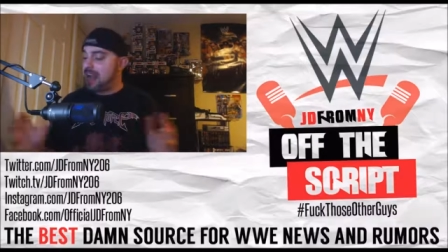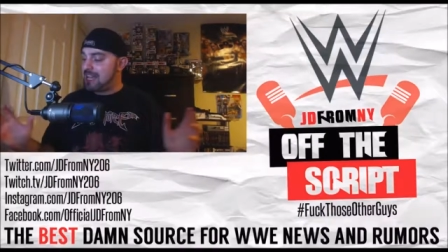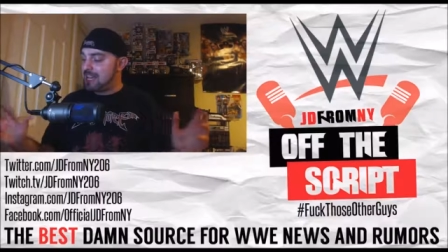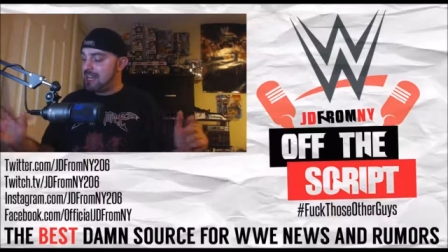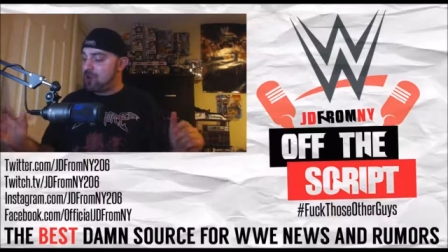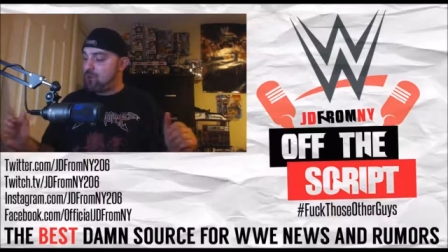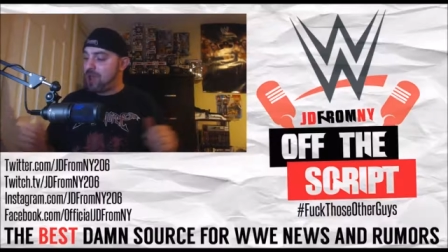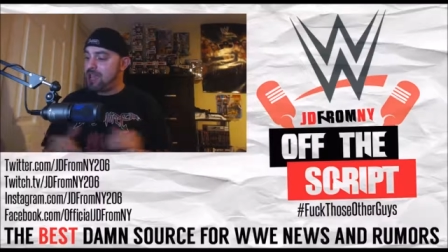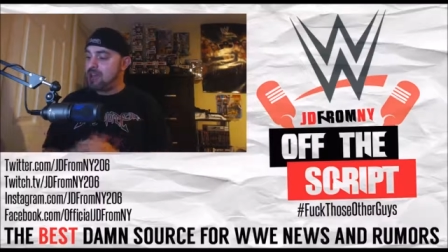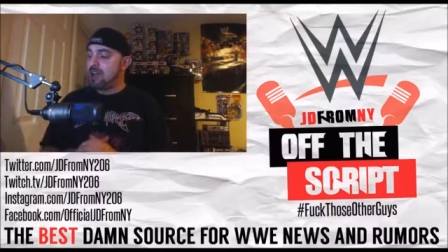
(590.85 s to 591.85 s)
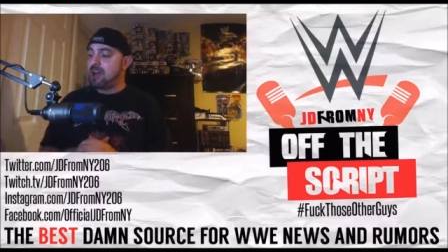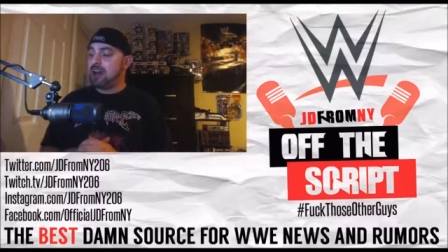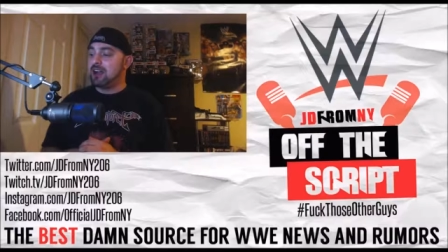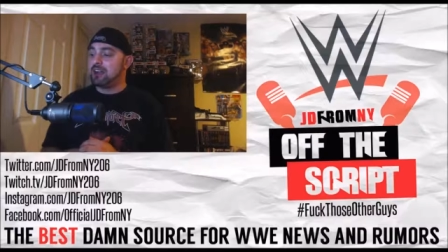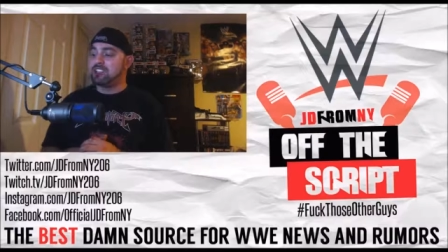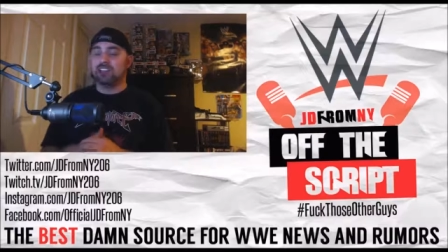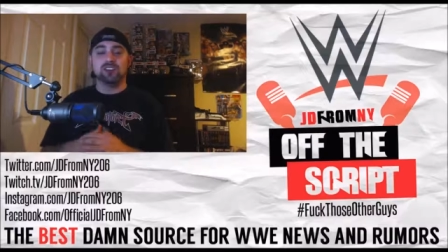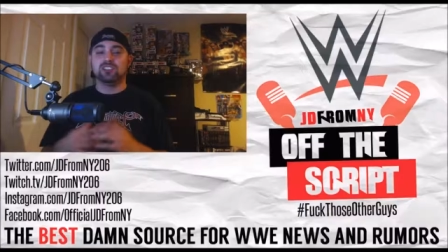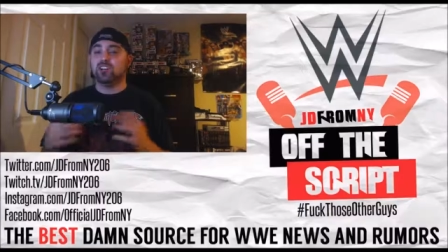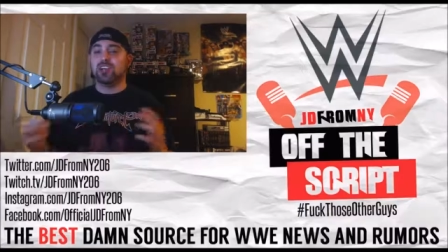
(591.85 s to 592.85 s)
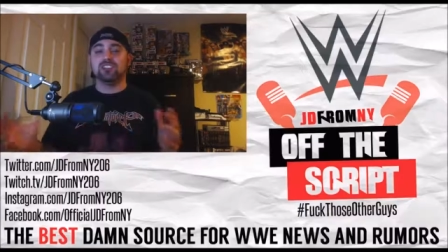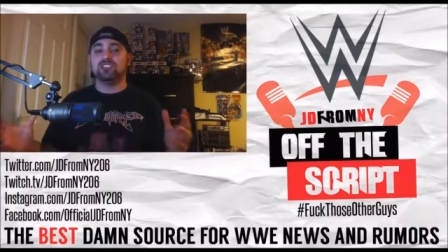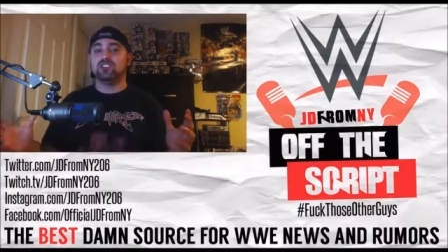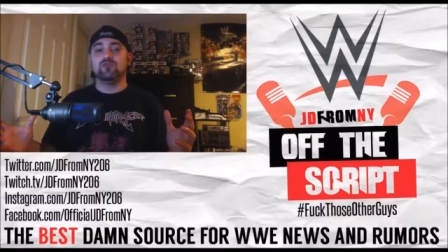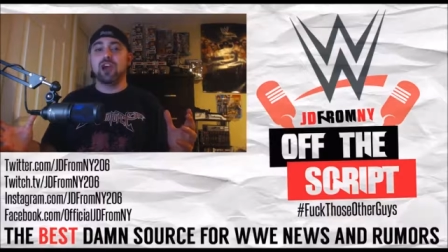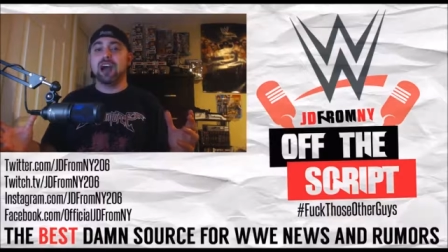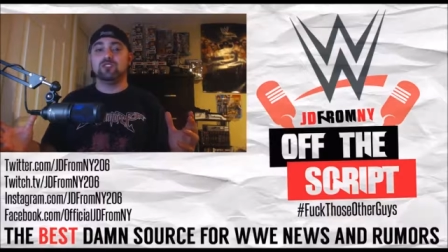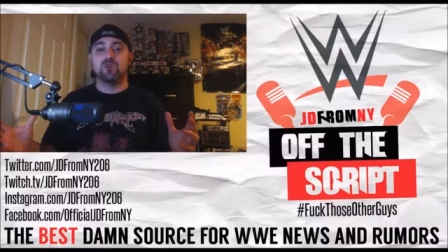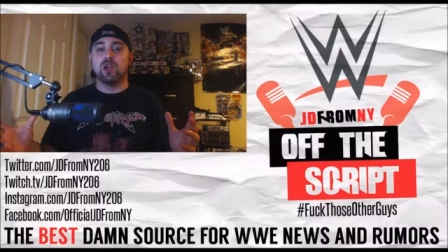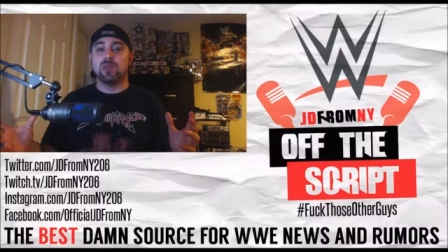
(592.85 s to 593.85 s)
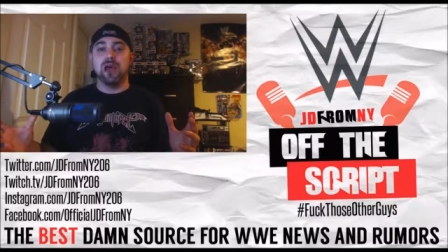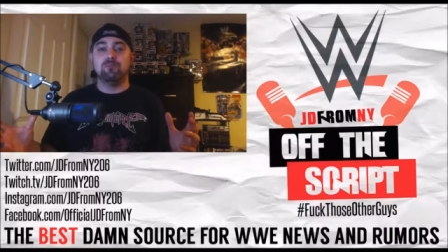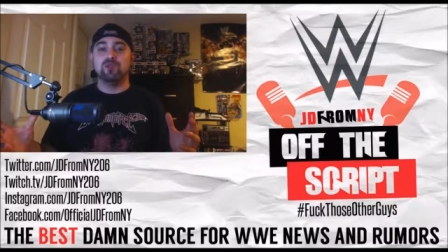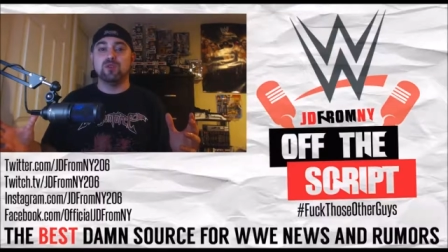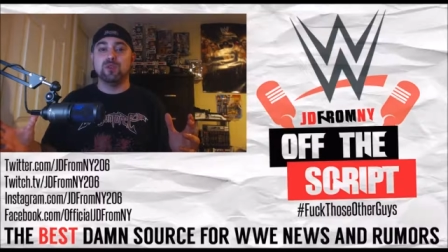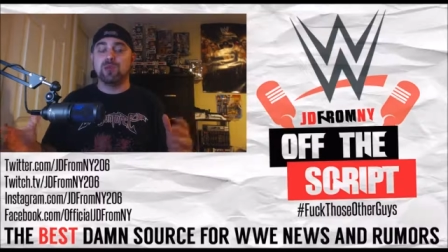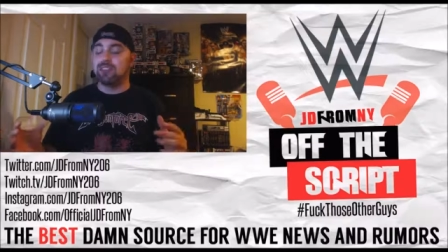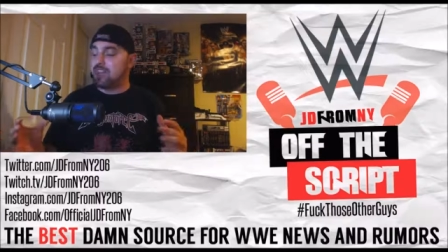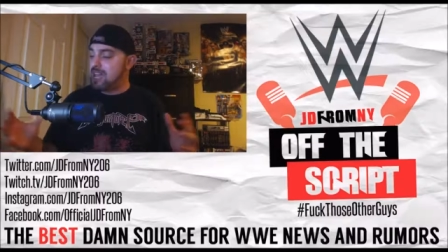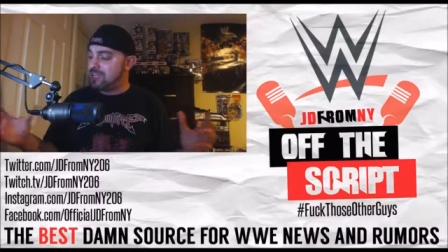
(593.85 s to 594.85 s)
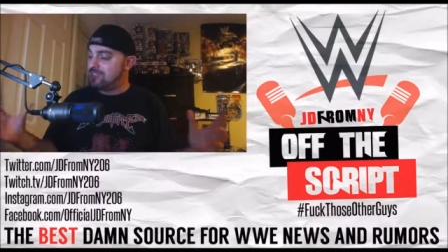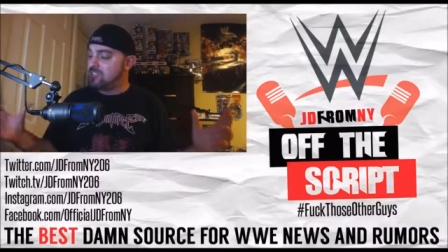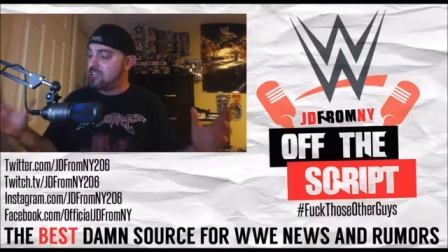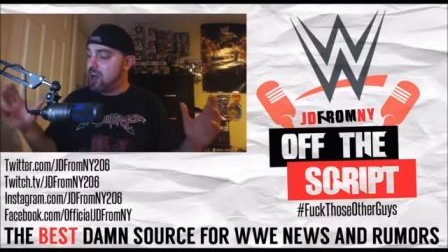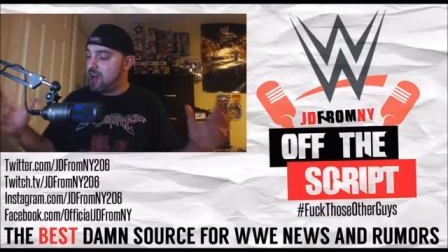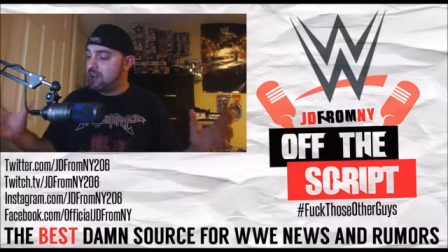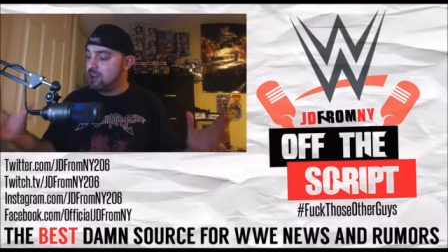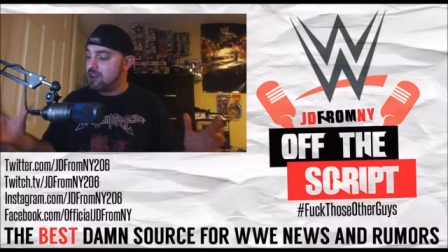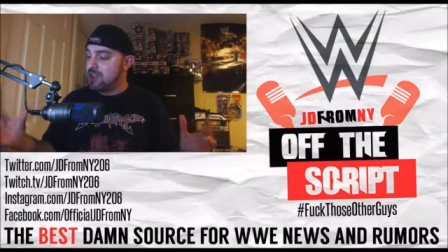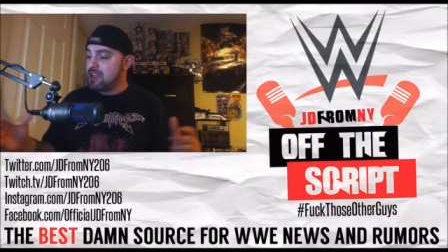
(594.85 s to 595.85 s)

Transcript: I can't wait uh, until I see you guys wearing that beauty, man. Thank you to Connor.